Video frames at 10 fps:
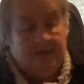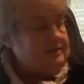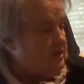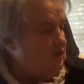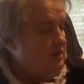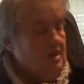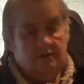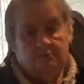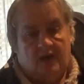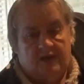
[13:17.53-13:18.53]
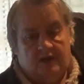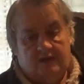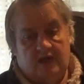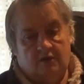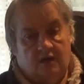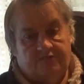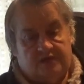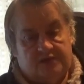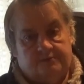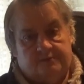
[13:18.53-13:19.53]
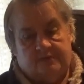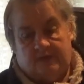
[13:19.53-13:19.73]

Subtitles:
So now I've just